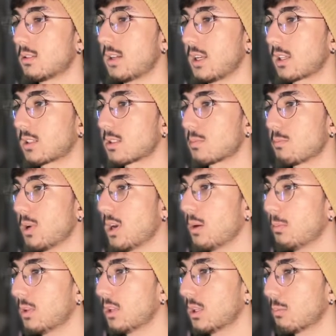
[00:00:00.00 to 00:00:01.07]
next
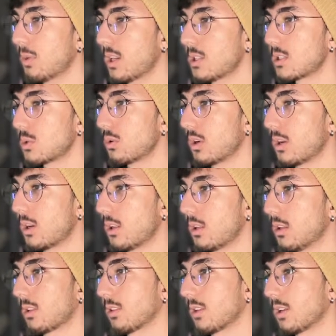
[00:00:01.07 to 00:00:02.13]
public base
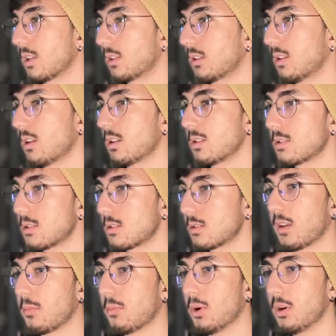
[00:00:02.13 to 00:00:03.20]
URL like this.
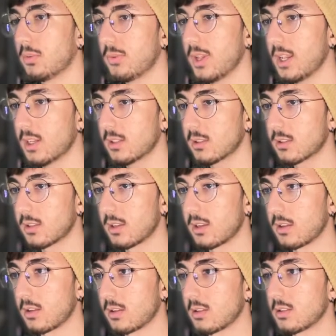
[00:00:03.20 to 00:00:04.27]
Perfect.
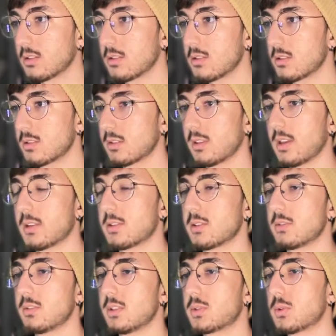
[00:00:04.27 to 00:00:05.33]
And
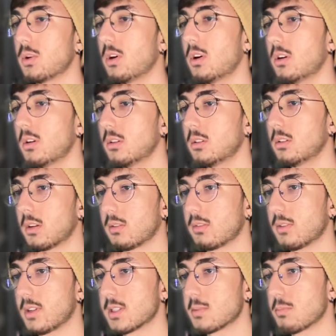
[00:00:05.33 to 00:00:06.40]
let's return
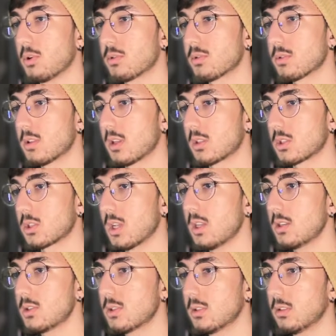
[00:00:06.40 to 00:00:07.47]

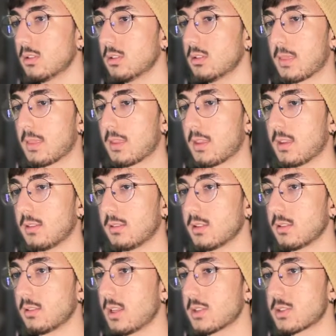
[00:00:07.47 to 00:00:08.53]
response.json and
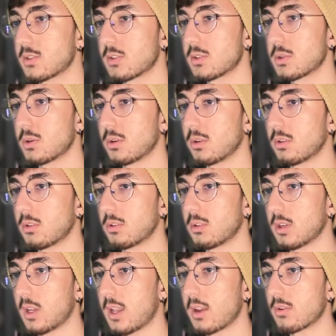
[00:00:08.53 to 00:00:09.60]
let's return
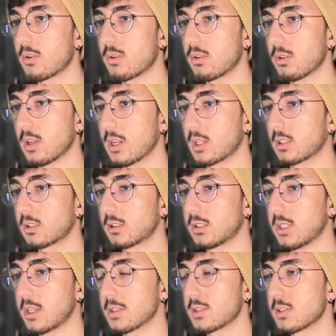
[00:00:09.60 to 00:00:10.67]
the error like
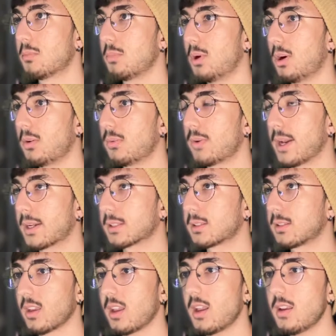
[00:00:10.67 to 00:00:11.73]
this.
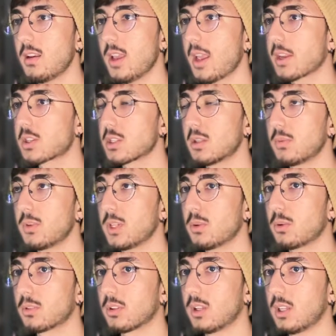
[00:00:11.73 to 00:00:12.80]
Perfect. And actually we
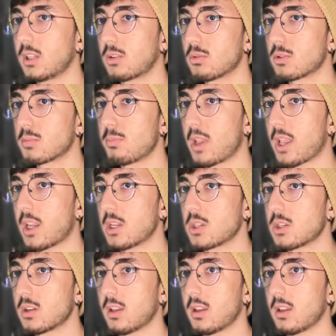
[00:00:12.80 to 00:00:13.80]
don't need this page